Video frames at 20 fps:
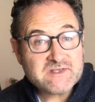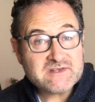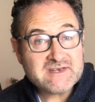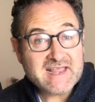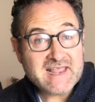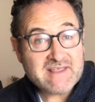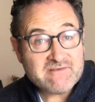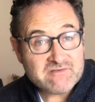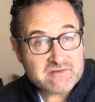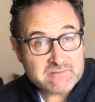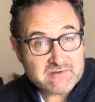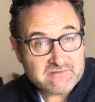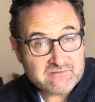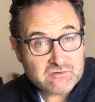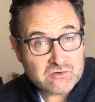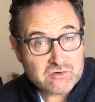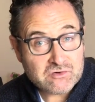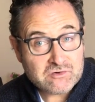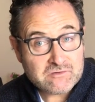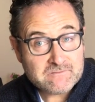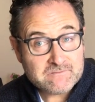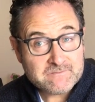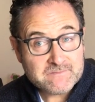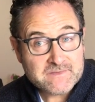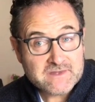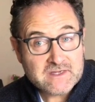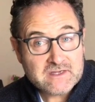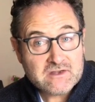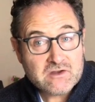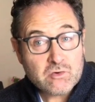than ever before,
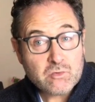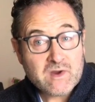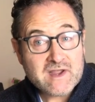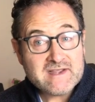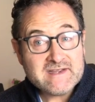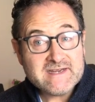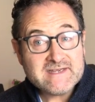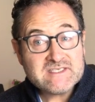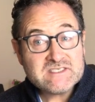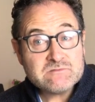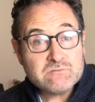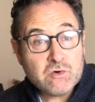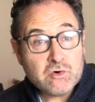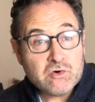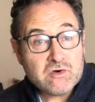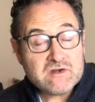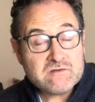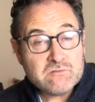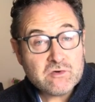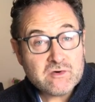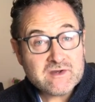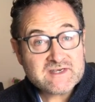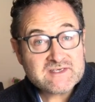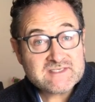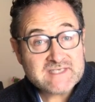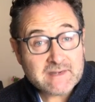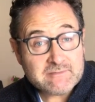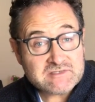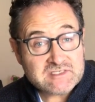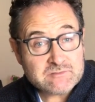where it's more and more
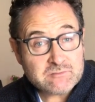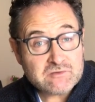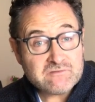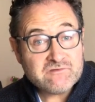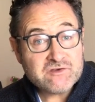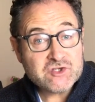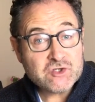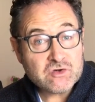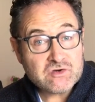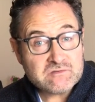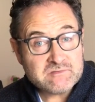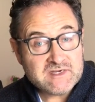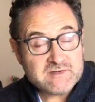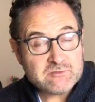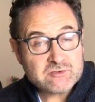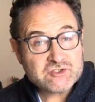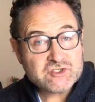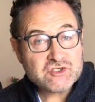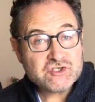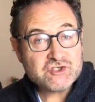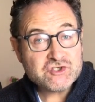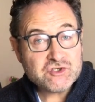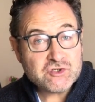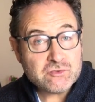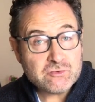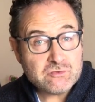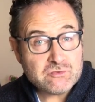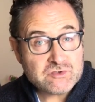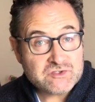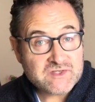acceptable for young people to
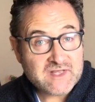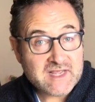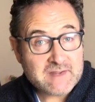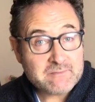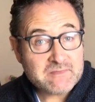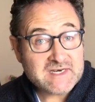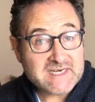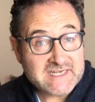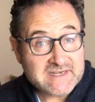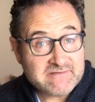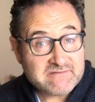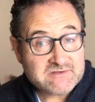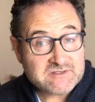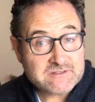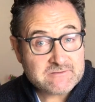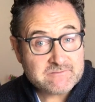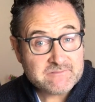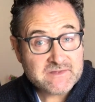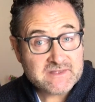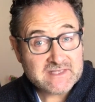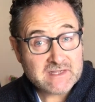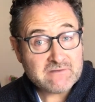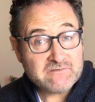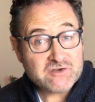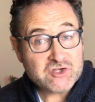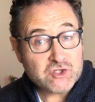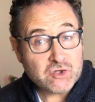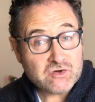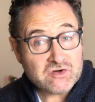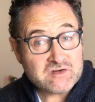choose their beliefs. Now, for
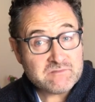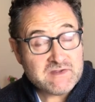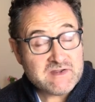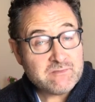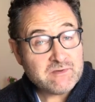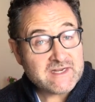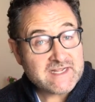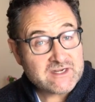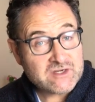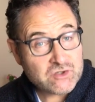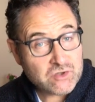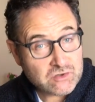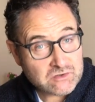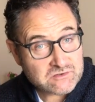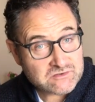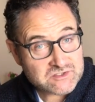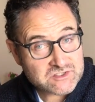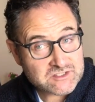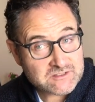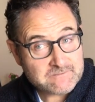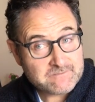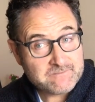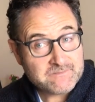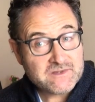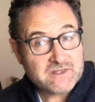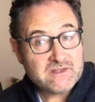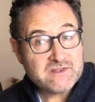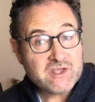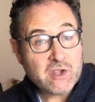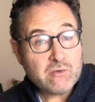young people in cults,
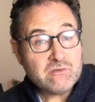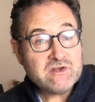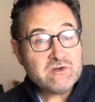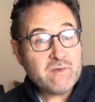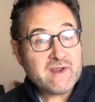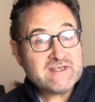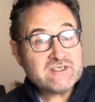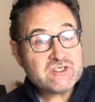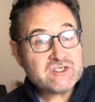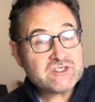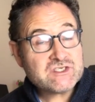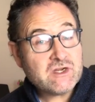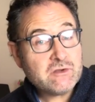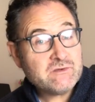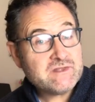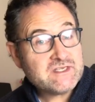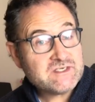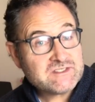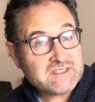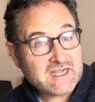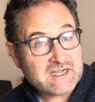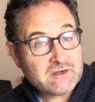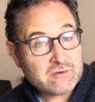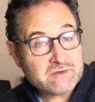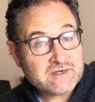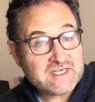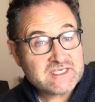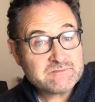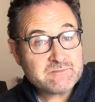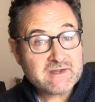the only way to slow this
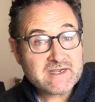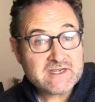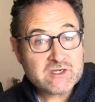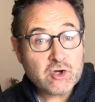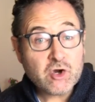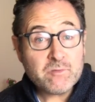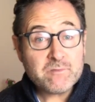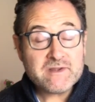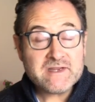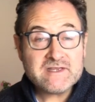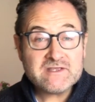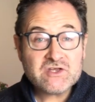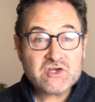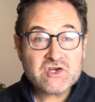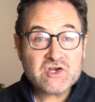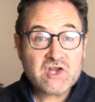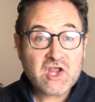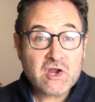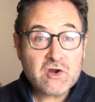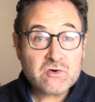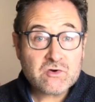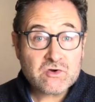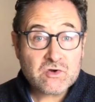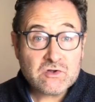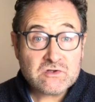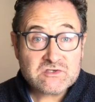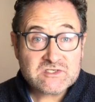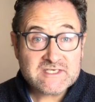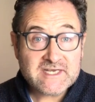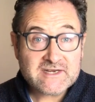down is by upping the
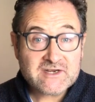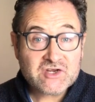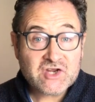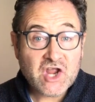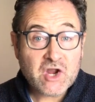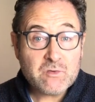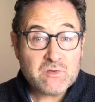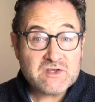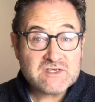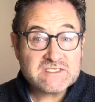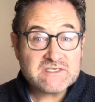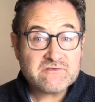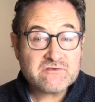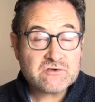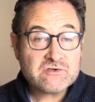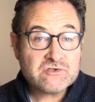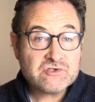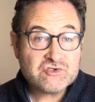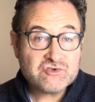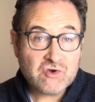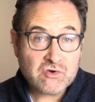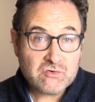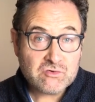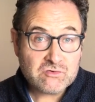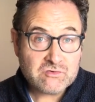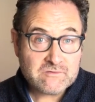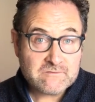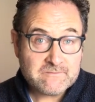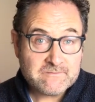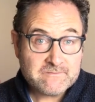cultic coercive
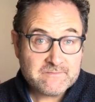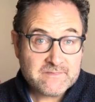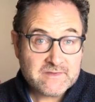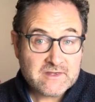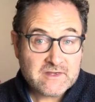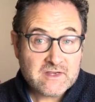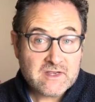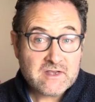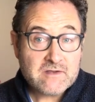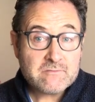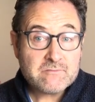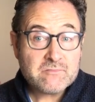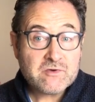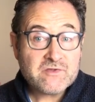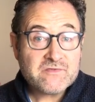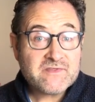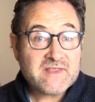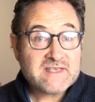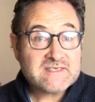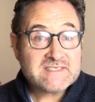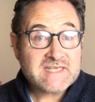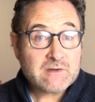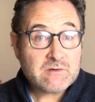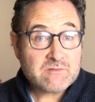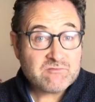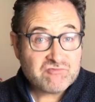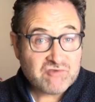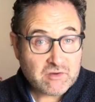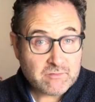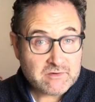control. But there's now
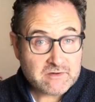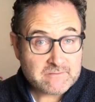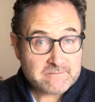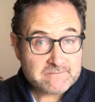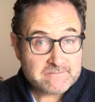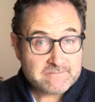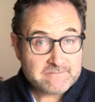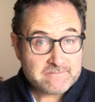a problem.